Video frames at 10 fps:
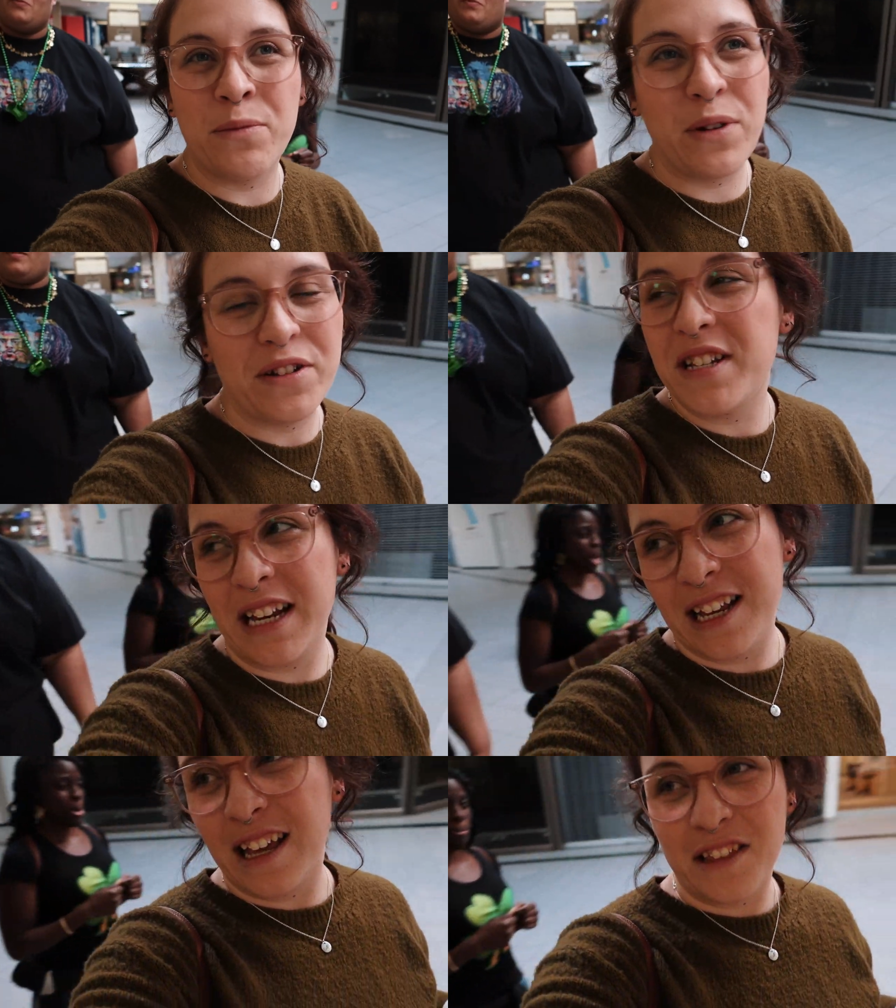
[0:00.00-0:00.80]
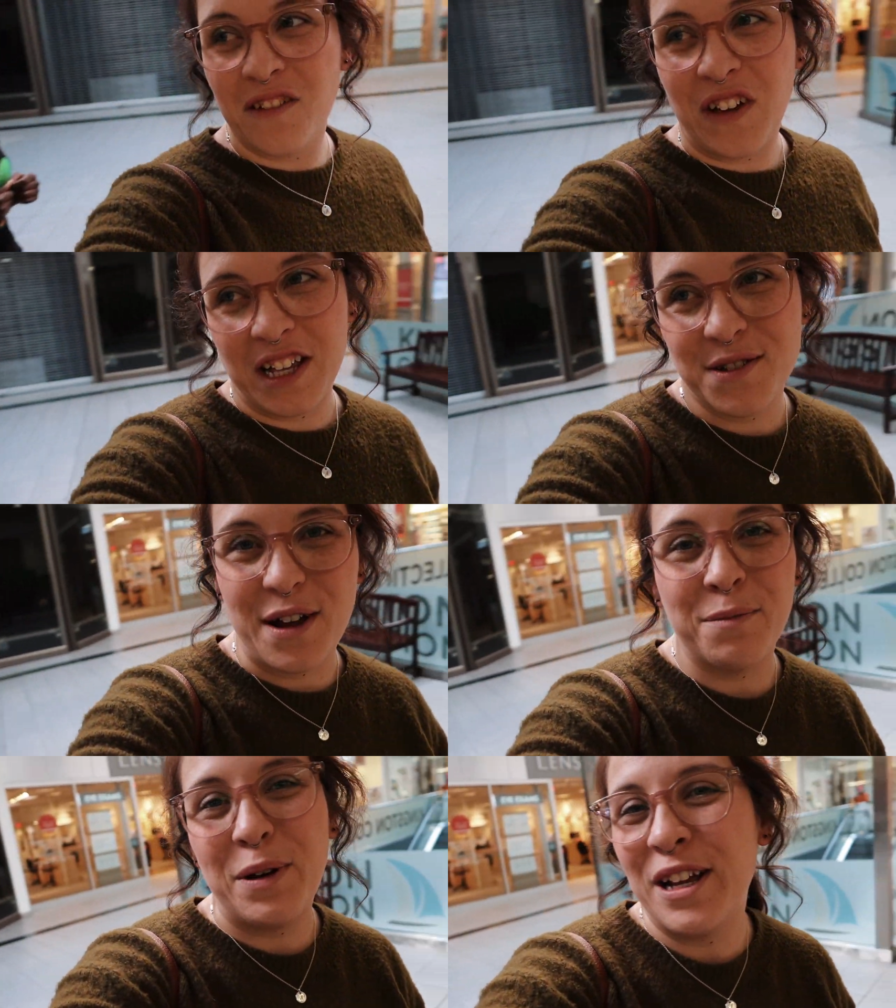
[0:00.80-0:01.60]
and we didn't get the advance
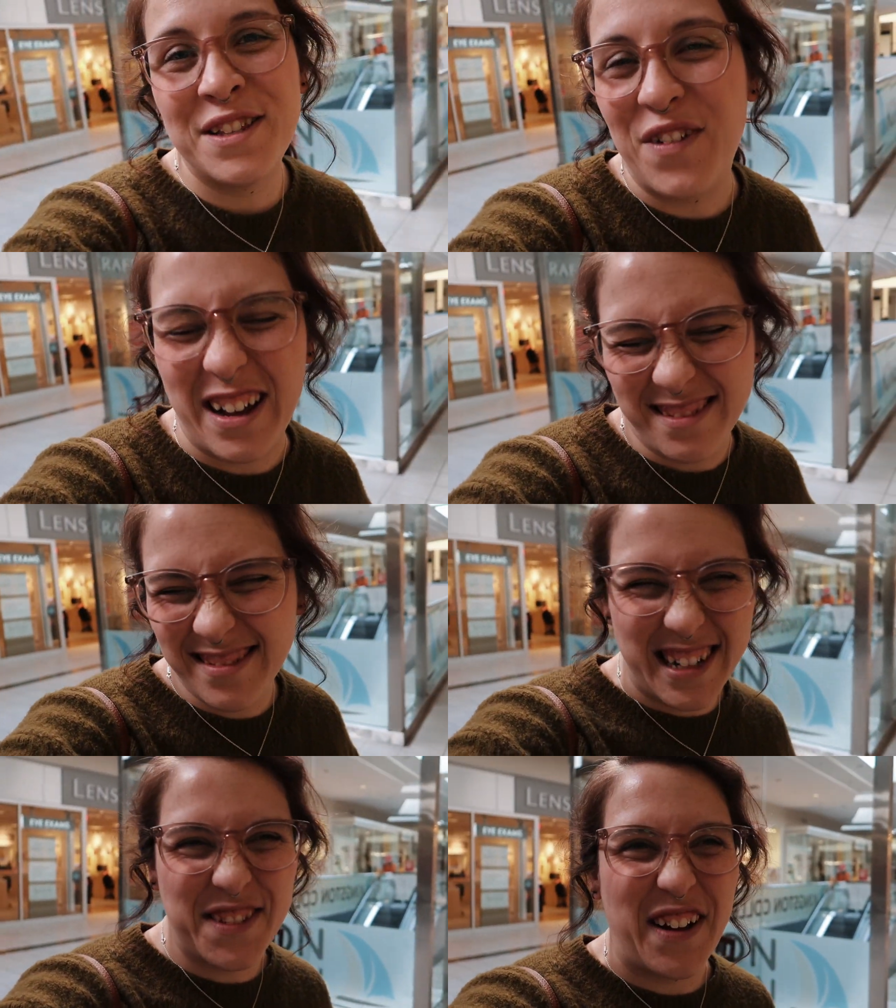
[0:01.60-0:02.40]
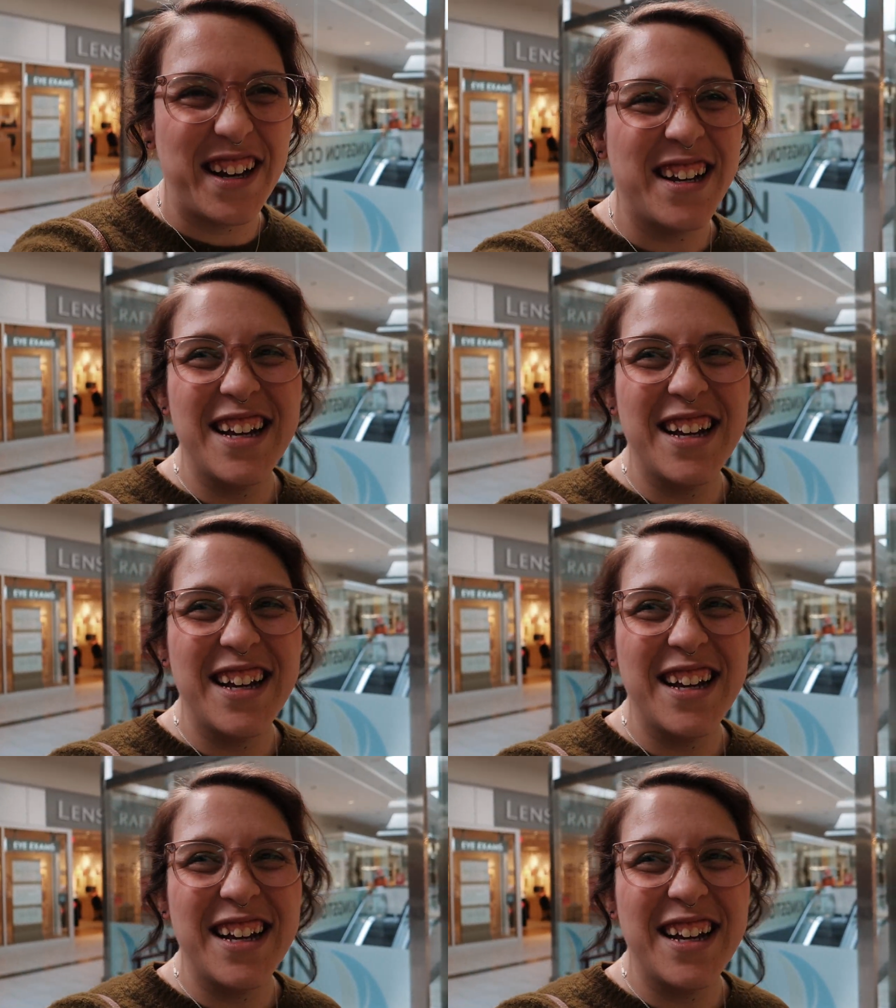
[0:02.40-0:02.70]
round, but it's fine. It's hey, fine.